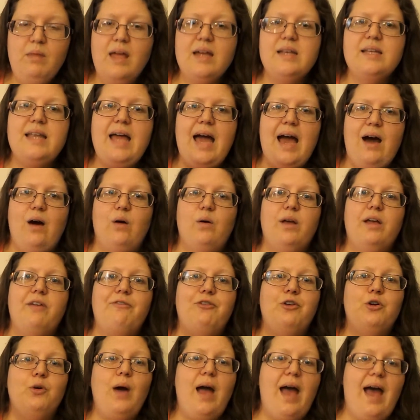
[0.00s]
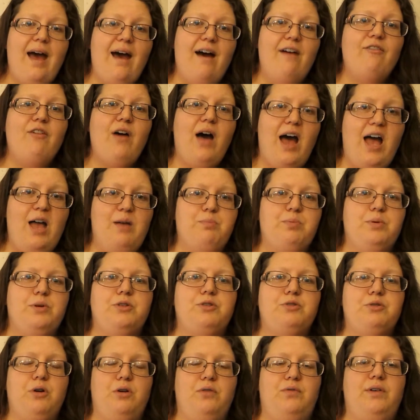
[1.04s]
Now, if you have
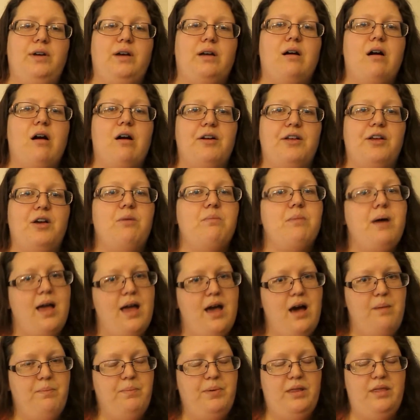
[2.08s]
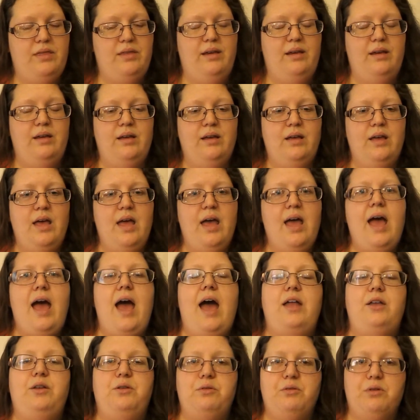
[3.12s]
hypertrophic cardiomyopathy
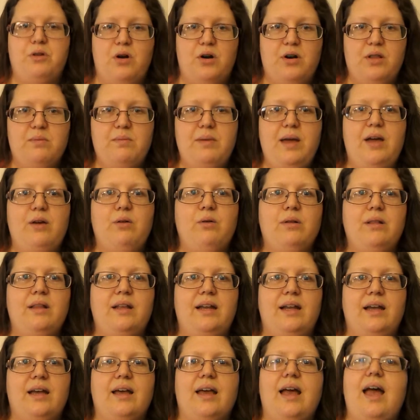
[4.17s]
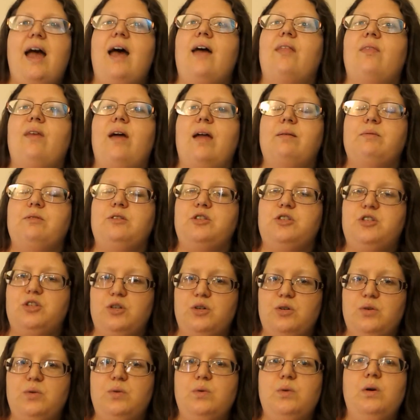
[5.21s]
and you go to the Mayo Clinic and they
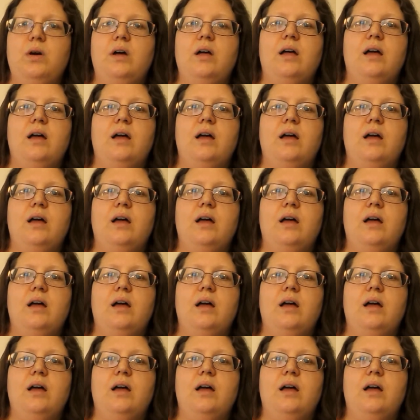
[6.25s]
do